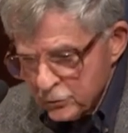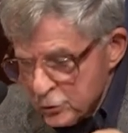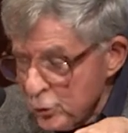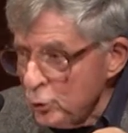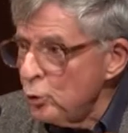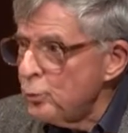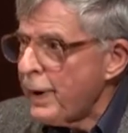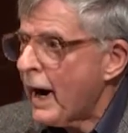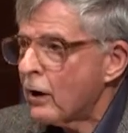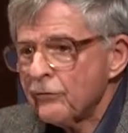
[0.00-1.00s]
too
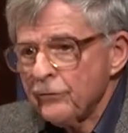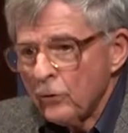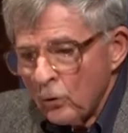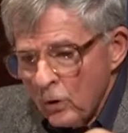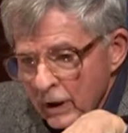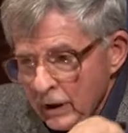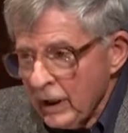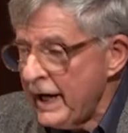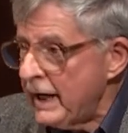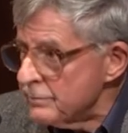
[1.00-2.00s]
powerful
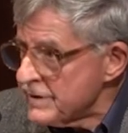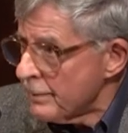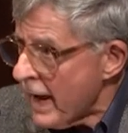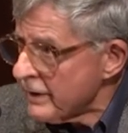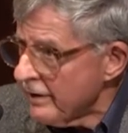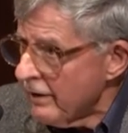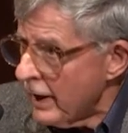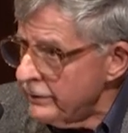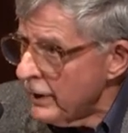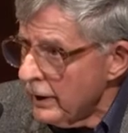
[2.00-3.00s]
claims about
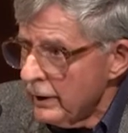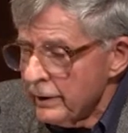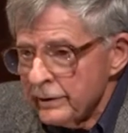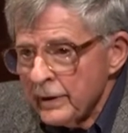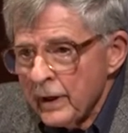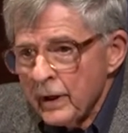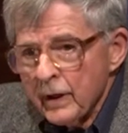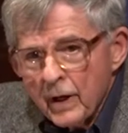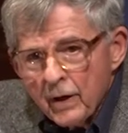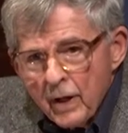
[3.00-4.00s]

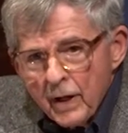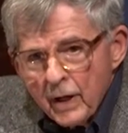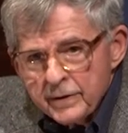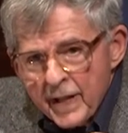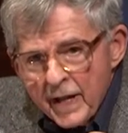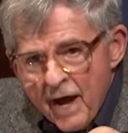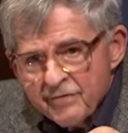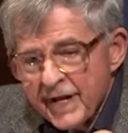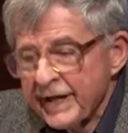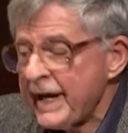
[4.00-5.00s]
that have
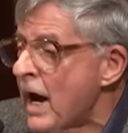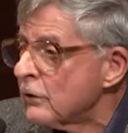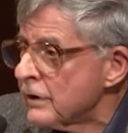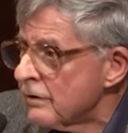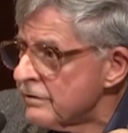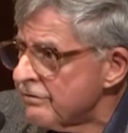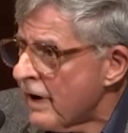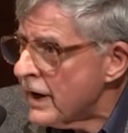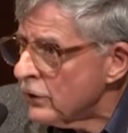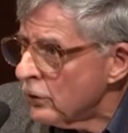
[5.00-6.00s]
an account of the
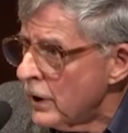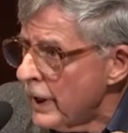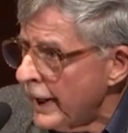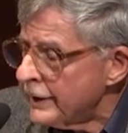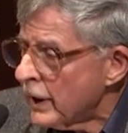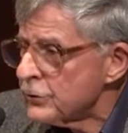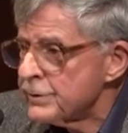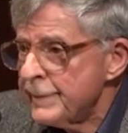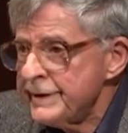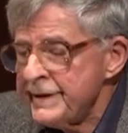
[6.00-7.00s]
final and
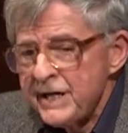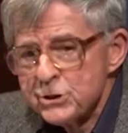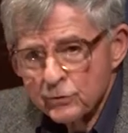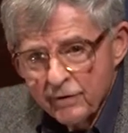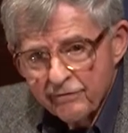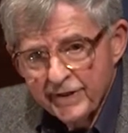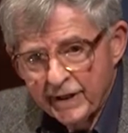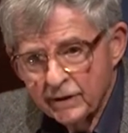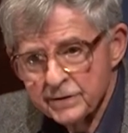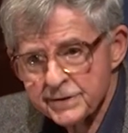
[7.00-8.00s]
ultimate nature of
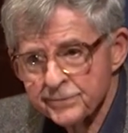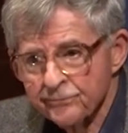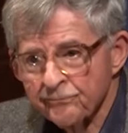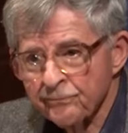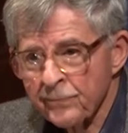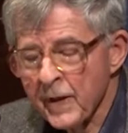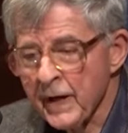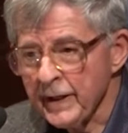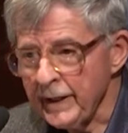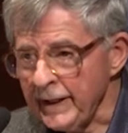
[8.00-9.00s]
things.
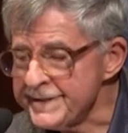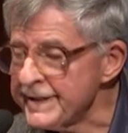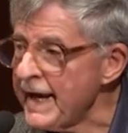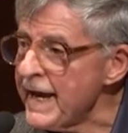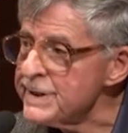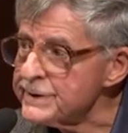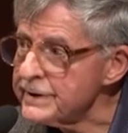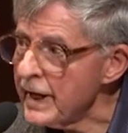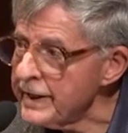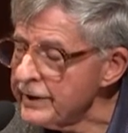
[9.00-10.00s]
It's against
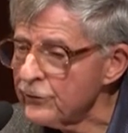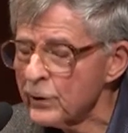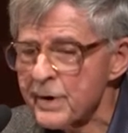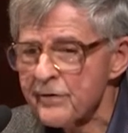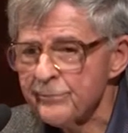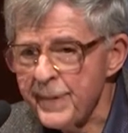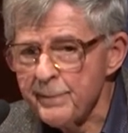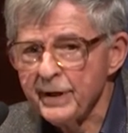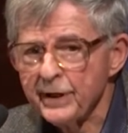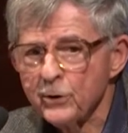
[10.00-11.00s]
any form of
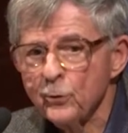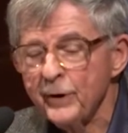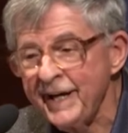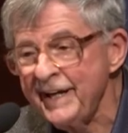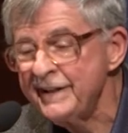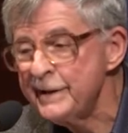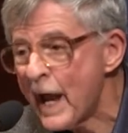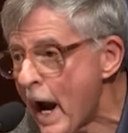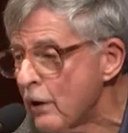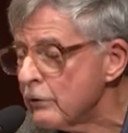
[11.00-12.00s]
biblical
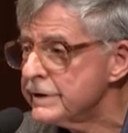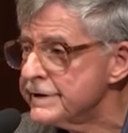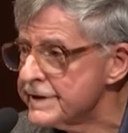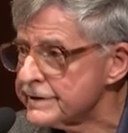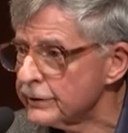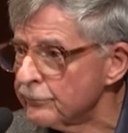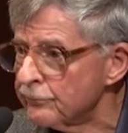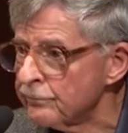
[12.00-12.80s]
inerrantism.